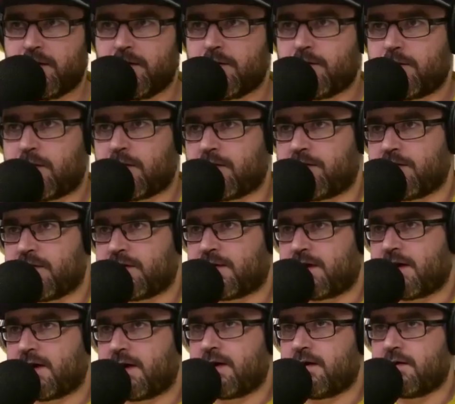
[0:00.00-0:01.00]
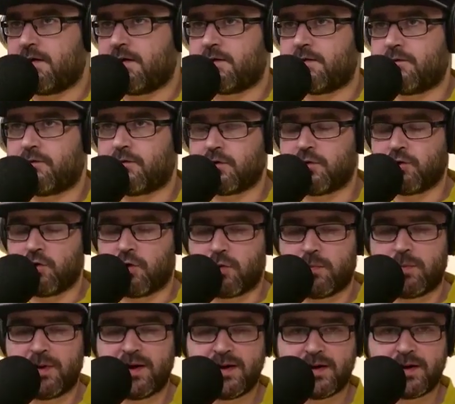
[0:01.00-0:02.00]
Perfect. And for your
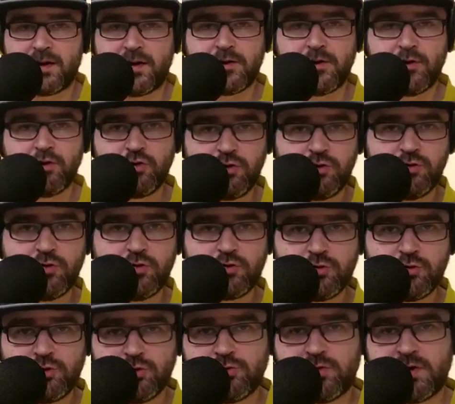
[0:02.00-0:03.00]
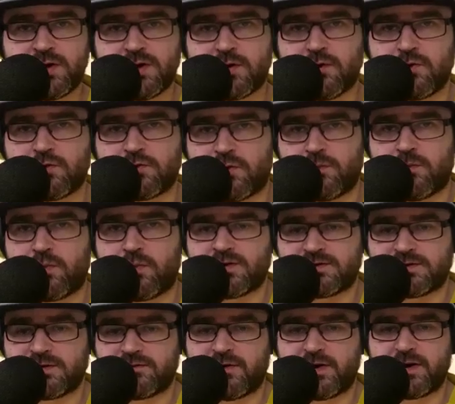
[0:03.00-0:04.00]
pick on who you, you think looked
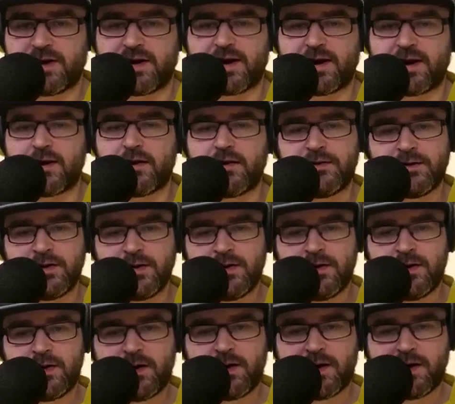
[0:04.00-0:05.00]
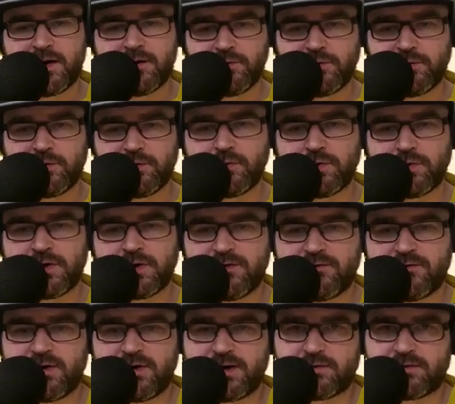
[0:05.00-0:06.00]
impressive on the card and who you would give
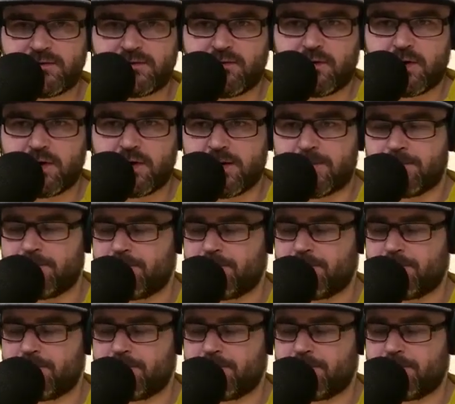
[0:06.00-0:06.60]
next for them.